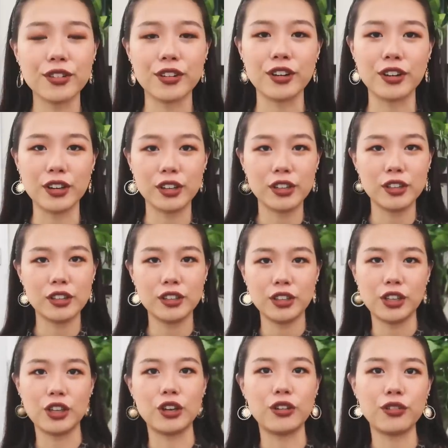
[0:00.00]
for,
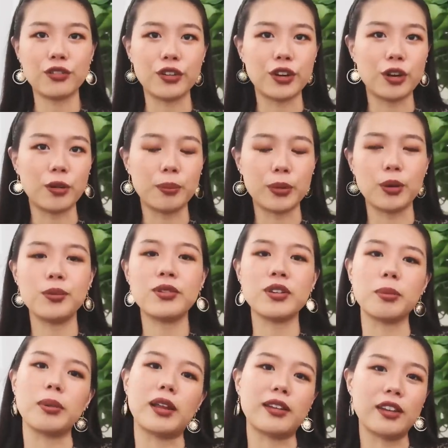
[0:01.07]
you know, for your boobs
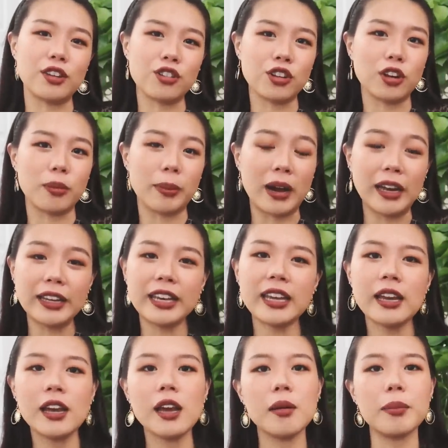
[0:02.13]
to blend into your
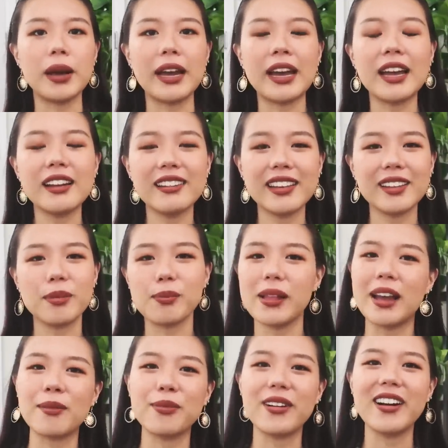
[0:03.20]
body, but I kind of like the
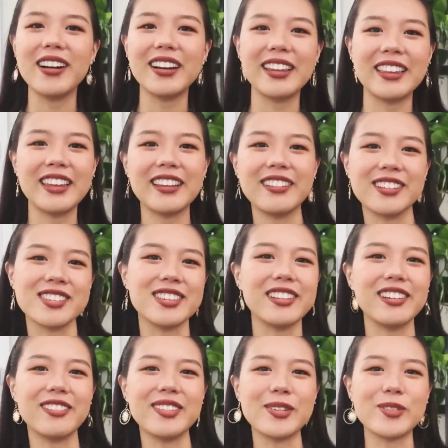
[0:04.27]
black bra. I think it looks a
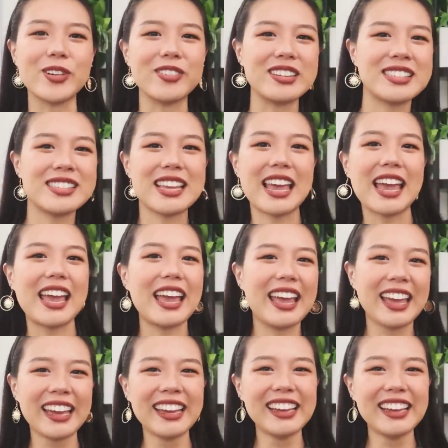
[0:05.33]
little bit more risque.